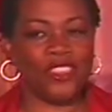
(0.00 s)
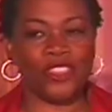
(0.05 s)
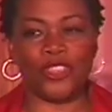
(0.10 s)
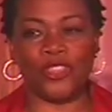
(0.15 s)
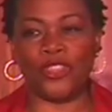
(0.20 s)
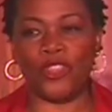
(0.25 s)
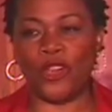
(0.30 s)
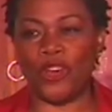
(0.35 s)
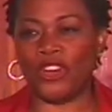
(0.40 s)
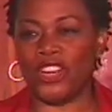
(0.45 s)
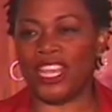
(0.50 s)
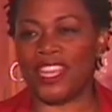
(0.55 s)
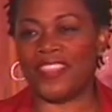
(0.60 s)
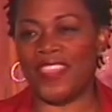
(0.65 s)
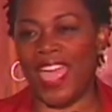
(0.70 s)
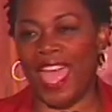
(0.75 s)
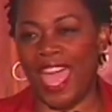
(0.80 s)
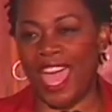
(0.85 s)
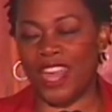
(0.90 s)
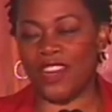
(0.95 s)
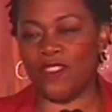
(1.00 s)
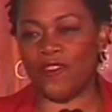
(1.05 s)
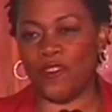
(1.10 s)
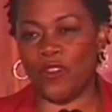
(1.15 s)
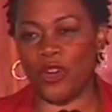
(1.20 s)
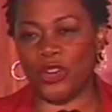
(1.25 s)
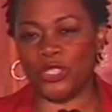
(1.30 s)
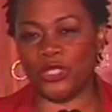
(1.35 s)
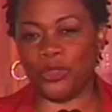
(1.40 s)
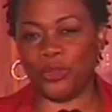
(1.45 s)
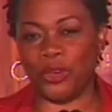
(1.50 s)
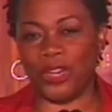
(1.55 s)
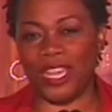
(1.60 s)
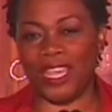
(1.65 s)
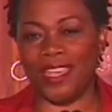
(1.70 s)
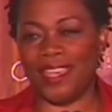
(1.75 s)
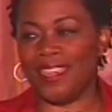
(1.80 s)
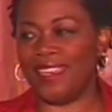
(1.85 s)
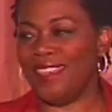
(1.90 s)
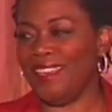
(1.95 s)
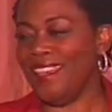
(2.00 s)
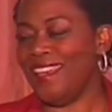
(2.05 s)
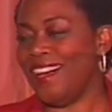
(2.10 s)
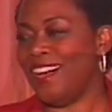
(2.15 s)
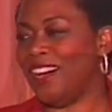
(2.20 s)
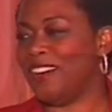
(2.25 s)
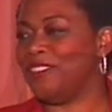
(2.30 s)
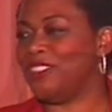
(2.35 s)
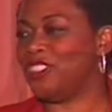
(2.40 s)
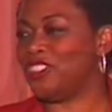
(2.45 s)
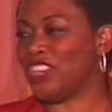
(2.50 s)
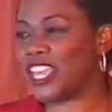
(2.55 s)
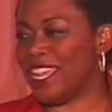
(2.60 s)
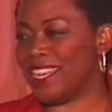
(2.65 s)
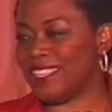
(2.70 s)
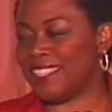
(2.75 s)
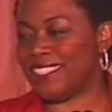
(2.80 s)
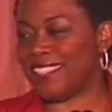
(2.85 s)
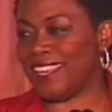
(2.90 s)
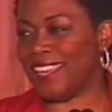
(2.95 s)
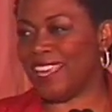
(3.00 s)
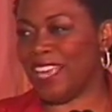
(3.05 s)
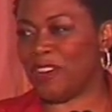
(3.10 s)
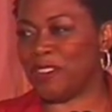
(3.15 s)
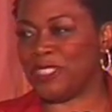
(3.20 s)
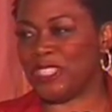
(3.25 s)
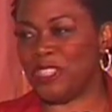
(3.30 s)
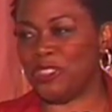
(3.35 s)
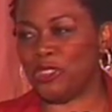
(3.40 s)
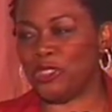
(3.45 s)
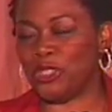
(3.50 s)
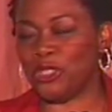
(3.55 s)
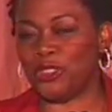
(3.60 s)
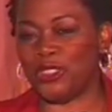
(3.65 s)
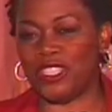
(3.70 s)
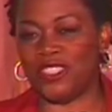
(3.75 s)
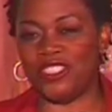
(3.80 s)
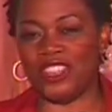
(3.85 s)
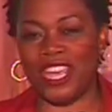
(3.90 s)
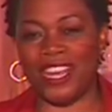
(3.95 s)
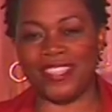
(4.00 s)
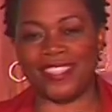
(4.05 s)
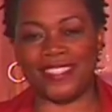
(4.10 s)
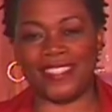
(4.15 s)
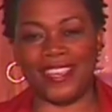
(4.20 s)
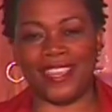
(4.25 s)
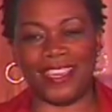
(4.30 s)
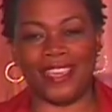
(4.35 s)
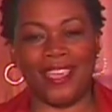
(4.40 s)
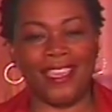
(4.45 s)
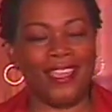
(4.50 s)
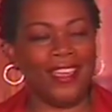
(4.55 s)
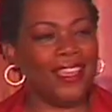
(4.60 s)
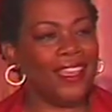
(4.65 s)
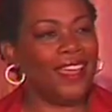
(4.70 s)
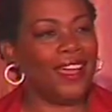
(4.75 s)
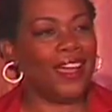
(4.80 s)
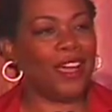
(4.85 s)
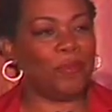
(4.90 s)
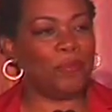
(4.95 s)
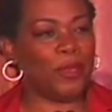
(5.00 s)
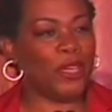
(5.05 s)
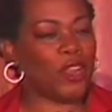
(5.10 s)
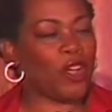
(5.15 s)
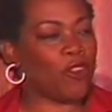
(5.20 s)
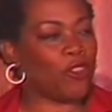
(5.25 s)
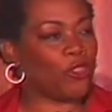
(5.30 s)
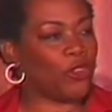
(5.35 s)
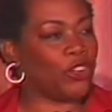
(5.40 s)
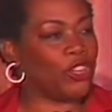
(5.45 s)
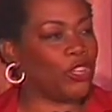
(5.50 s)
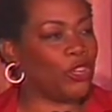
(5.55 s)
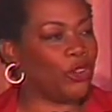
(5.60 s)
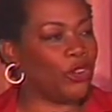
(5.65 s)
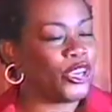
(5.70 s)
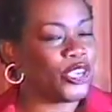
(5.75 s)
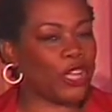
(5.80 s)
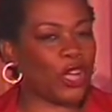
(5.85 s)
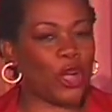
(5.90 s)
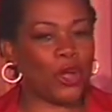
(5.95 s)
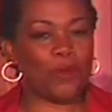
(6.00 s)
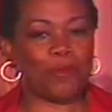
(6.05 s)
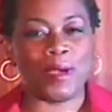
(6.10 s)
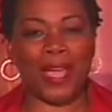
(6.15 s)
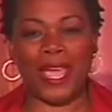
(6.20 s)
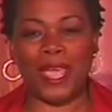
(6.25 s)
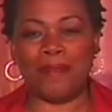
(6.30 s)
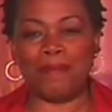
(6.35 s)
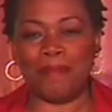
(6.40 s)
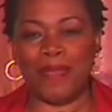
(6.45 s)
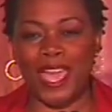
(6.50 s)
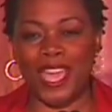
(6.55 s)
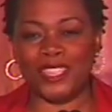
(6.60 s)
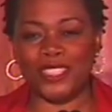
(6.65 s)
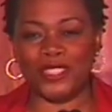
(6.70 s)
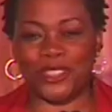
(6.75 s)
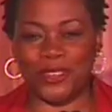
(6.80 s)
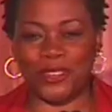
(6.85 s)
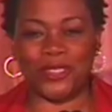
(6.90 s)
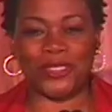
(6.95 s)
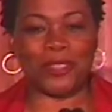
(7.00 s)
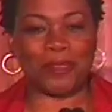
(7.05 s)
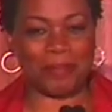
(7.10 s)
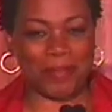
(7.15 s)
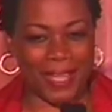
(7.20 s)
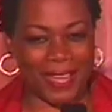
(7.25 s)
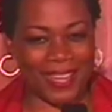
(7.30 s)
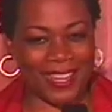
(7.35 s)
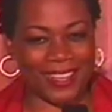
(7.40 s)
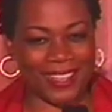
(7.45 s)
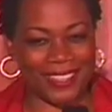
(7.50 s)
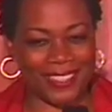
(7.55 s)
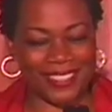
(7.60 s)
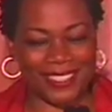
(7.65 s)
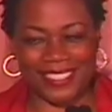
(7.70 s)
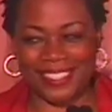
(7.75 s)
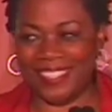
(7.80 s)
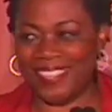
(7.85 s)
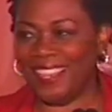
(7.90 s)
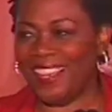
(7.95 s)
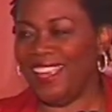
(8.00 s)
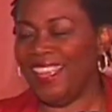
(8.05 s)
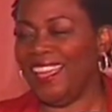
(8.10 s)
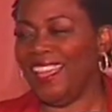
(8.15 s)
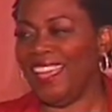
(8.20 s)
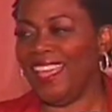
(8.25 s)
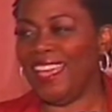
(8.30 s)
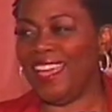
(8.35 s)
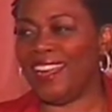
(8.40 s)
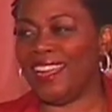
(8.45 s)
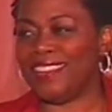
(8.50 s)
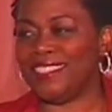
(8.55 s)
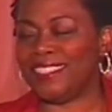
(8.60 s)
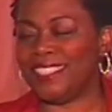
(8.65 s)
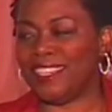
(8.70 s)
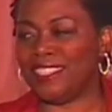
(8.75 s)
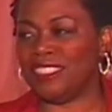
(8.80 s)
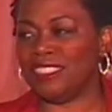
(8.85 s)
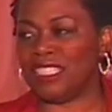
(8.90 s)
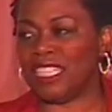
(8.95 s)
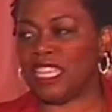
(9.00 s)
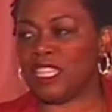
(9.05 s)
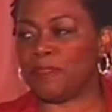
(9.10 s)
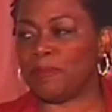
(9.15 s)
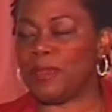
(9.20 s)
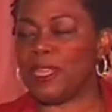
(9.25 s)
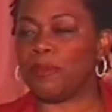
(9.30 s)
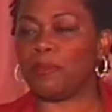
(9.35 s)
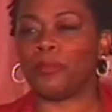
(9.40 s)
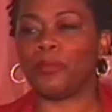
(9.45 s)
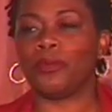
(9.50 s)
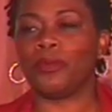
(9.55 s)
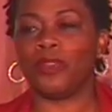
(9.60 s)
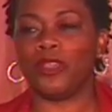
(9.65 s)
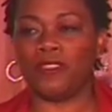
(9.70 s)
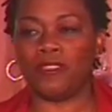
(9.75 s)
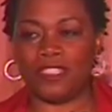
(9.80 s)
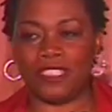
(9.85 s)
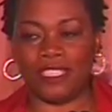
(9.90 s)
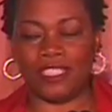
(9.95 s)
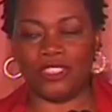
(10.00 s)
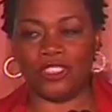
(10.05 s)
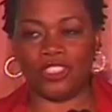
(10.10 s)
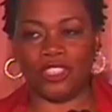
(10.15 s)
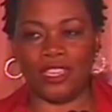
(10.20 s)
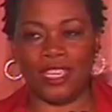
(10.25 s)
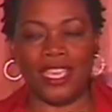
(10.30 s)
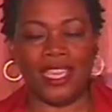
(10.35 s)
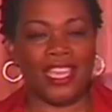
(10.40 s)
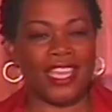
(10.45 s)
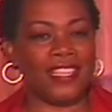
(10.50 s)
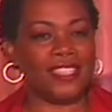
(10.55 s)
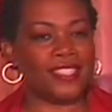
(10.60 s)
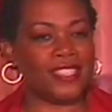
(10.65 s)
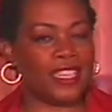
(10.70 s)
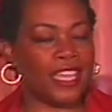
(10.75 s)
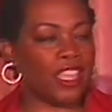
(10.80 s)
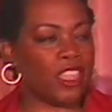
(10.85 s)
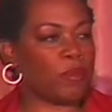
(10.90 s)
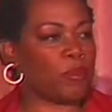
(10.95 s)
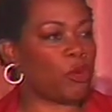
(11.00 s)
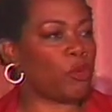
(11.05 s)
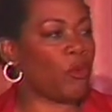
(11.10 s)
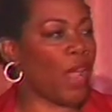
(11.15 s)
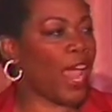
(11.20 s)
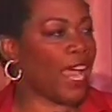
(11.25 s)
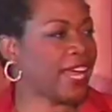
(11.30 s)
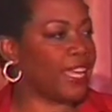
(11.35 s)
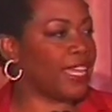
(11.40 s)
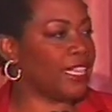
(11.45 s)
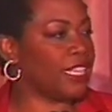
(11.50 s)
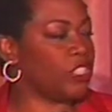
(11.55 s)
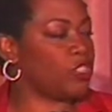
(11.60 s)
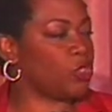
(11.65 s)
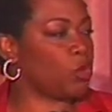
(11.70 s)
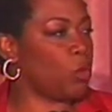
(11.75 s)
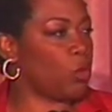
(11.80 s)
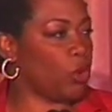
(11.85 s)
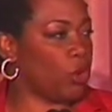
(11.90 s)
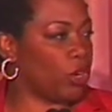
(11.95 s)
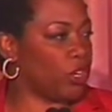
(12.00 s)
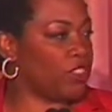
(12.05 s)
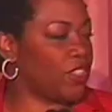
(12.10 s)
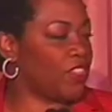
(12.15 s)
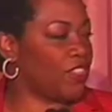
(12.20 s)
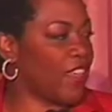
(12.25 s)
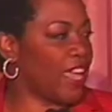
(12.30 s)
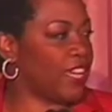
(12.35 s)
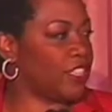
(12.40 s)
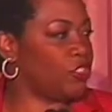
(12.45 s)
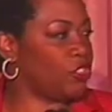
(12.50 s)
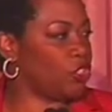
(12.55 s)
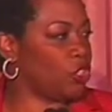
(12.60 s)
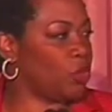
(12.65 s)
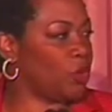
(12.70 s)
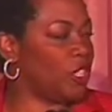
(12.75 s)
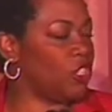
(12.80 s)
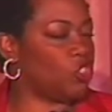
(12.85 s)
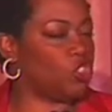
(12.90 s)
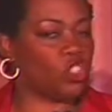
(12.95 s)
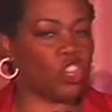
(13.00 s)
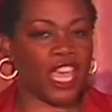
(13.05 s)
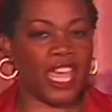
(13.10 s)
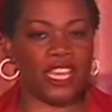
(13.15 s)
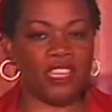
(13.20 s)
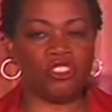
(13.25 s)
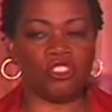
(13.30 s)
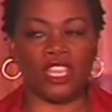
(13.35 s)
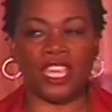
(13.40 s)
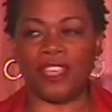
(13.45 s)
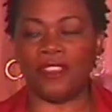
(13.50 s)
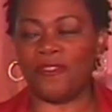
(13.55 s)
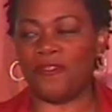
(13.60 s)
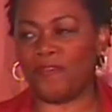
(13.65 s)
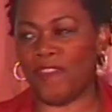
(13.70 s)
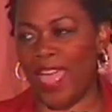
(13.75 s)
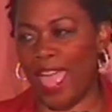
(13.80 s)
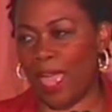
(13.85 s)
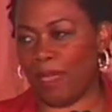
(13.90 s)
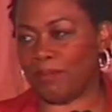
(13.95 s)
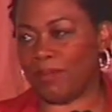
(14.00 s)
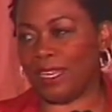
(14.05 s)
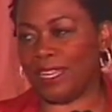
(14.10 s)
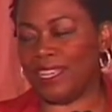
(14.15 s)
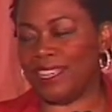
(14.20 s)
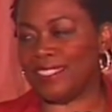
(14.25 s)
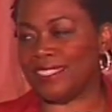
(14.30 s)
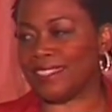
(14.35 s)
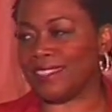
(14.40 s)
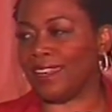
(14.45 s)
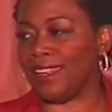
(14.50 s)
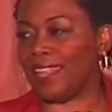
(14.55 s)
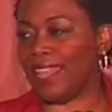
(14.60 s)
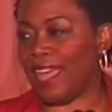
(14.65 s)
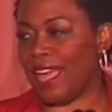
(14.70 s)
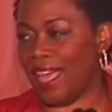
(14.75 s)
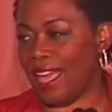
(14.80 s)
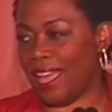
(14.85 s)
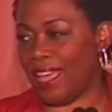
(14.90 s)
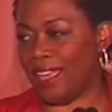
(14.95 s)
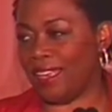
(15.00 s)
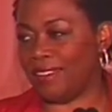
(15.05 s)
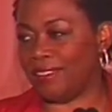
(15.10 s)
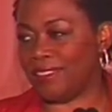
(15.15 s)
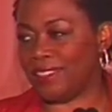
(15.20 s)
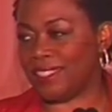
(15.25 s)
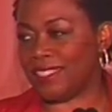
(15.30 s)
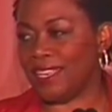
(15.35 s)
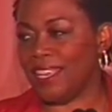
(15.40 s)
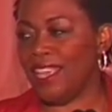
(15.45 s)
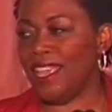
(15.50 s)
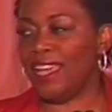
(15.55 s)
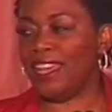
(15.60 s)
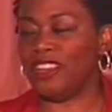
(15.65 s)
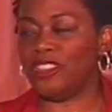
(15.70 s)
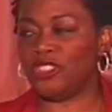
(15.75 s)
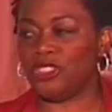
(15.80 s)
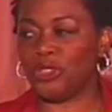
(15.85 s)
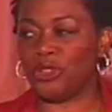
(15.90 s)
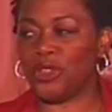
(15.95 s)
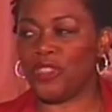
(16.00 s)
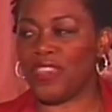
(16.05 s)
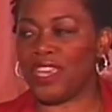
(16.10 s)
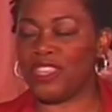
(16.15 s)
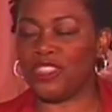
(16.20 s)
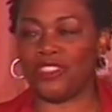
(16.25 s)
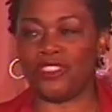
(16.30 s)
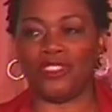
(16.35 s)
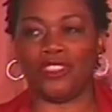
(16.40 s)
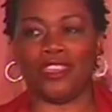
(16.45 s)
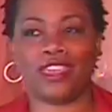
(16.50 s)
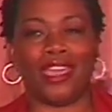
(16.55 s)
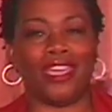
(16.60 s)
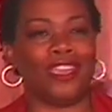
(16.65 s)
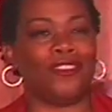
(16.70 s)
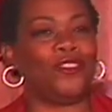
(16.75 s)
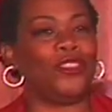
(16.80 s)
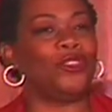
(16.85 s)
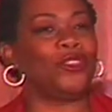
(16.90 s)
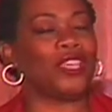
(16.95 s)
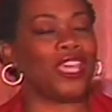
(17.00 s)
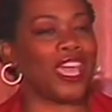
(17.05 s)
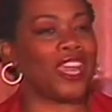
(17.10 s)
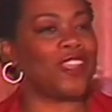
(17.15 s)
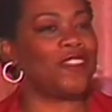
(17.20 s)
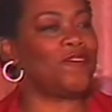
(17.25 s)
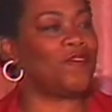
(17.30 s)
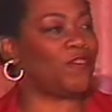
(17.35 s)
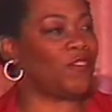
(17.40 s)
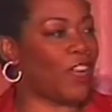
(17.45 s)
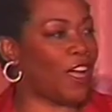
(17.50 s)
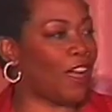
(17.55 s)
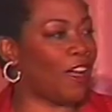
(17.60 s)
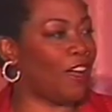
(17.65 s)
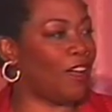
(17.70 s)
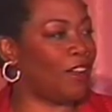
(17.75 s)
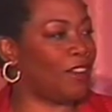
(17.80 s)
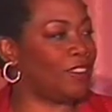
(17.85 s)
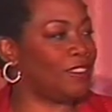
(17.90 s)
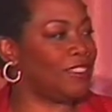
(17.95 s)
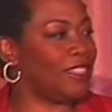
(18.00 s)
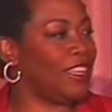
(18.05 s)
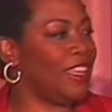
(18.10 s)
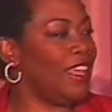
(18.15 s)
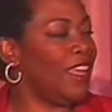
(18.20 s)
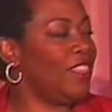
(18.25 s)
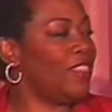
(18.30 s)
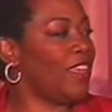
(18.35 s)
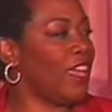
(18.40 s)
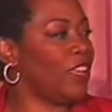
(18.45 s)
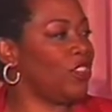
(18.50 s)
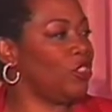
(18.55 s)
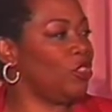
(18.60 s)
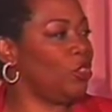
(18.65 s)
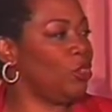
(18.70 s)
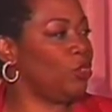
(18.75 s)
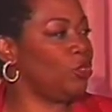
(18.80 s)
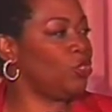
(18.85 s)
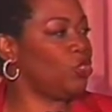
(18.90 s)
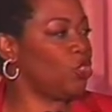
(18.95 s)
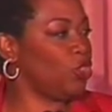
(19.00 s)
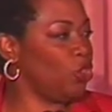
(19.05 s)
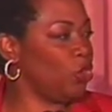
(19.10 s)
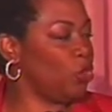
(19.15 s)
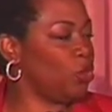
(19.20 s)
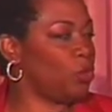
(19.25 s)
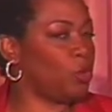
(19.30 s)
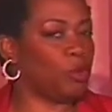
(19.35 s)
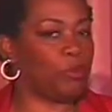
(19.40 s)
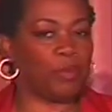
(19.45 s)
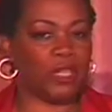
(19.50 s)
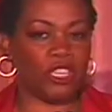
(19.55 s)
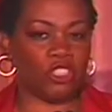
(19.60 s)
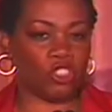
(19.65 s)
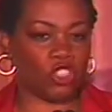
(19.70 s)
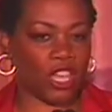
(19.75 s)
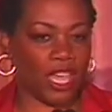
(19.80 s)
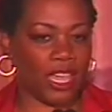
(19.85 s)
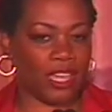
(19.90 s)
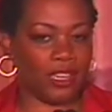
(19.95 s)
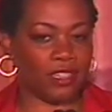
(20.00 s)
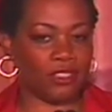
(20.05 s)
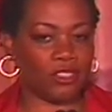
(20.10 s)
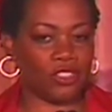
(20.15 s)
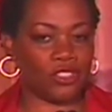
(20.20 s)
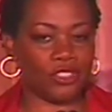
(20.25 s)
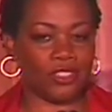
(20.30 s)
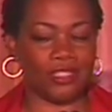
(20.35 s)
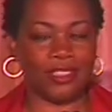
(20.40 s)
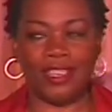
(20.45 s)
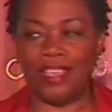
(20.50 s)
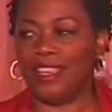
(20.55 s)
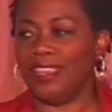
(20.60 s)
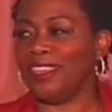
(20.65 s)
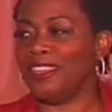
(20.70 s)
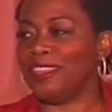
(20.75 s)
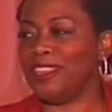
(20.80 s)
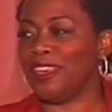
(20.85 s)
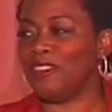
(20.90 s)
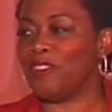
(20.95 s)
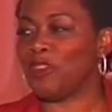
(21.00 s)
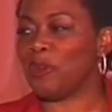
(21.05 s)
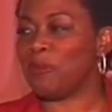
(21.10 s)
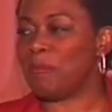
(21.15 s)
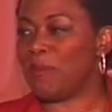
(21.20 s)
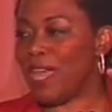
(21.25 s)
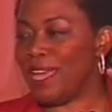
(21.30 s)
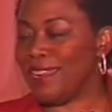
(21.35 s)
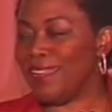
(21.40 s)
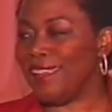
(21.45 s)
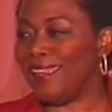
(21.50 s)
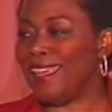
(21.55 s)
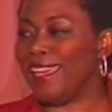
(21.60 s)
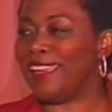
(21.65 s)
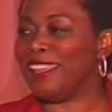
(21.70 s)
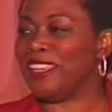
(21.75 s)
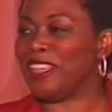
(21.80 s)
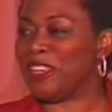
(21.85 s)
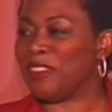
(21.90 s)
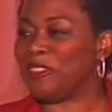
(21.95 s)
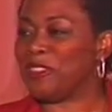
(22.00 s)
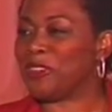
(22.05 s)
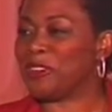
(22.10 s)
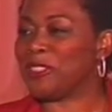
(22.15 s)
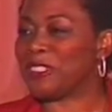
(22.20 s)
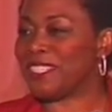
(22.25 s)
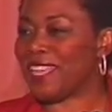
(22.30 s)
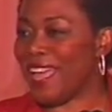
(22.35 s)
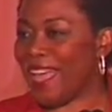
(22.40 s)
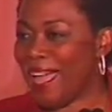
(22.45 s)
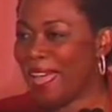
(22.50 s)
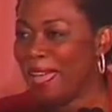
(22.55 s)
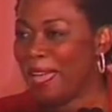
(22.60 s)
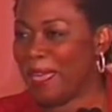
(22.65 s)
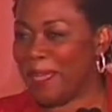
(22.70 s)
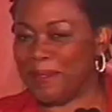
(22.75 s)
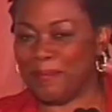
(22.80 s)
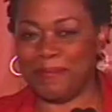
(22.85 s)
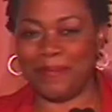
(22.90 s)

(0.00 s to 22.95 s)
the 30th anniversary of Jenesse. I was introduced to Jenesse a bit over a year ago by Ambassador Shabazz, and I tell you, it has been a privilege in seeing the miraculous work that they do in changing families' lives. I assure that uh, if you get involved, that you too will be changed. Give your money and give your time.